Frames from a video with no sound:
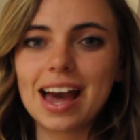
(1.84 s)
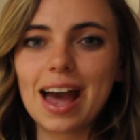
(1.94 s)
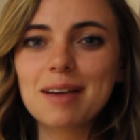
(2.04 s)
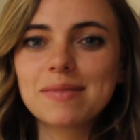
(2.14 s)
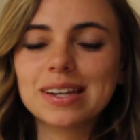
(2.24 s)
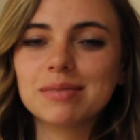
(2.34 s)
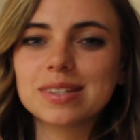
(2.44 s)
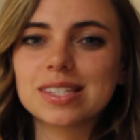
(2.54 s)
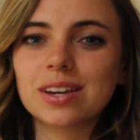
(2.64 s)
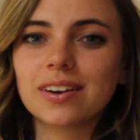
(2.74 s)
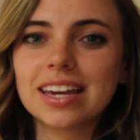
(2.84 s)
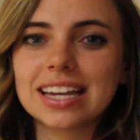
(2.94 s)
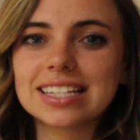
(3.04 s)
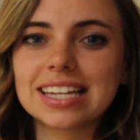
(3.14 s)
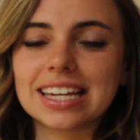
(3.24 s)
Hi, my name is Zoe
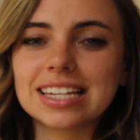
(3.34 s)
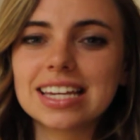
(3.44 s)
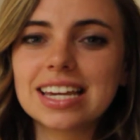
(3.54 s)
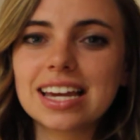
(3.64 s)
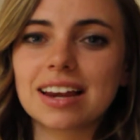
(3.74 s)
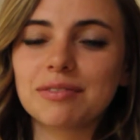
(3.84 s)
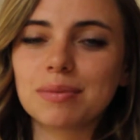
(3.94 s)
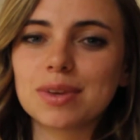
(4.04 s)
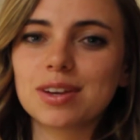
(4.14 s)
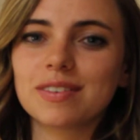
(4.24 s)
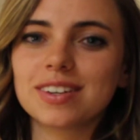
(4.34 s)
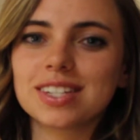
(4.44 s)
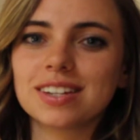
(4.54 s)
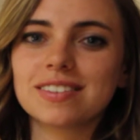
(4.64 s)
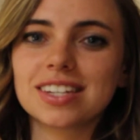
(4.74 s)
Hayes-Handy, and I'm from the
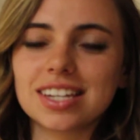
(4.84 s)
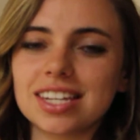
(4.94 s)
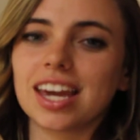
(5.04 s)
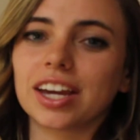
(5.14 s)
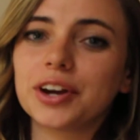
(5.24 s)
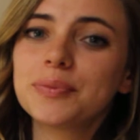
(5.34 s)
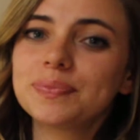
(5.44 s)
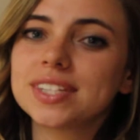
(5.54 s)
University of San Diego.